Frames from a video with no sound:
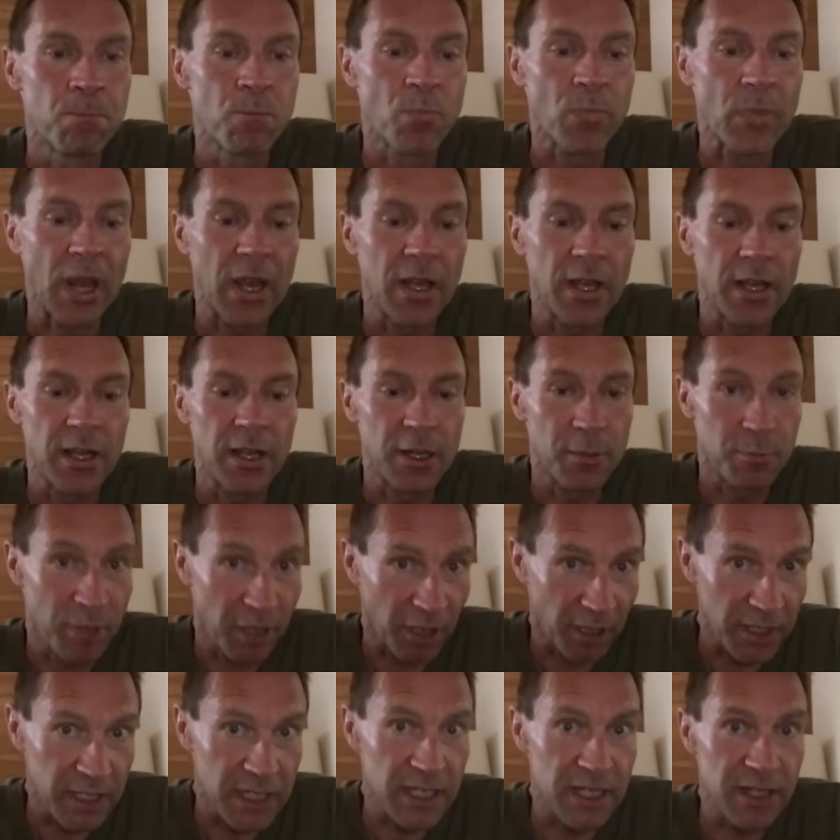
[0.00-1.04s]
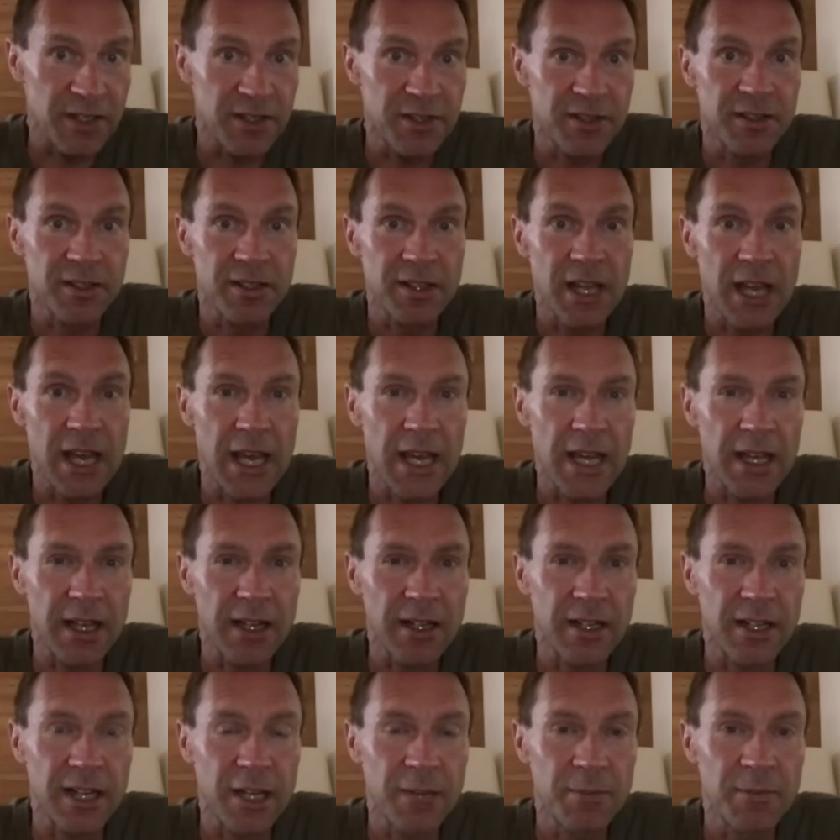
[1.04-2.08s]
Paris, and
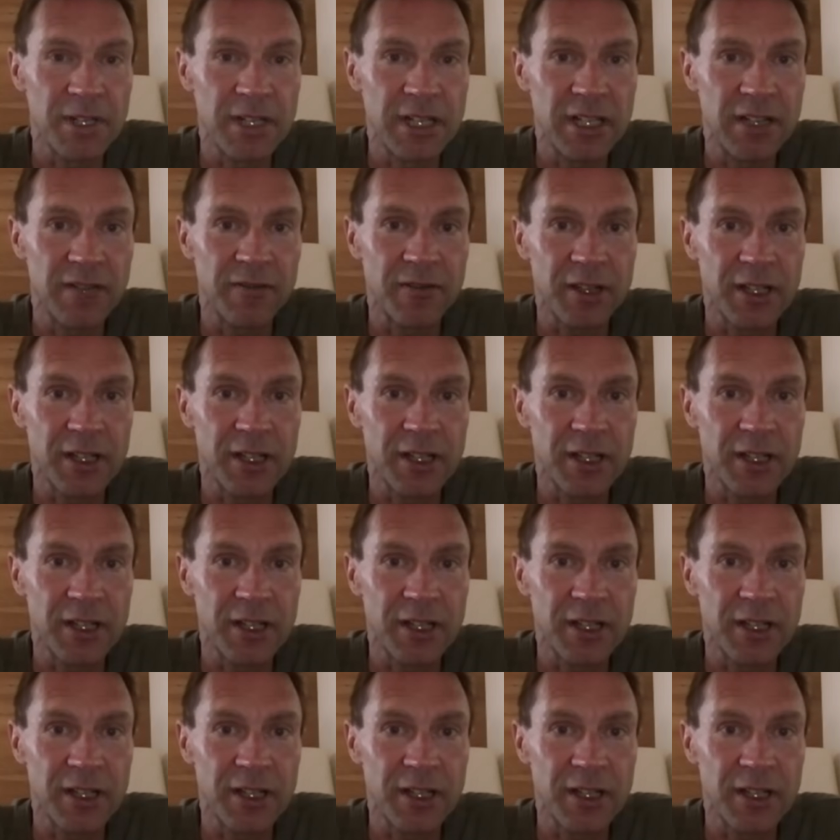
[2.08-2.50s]
I believe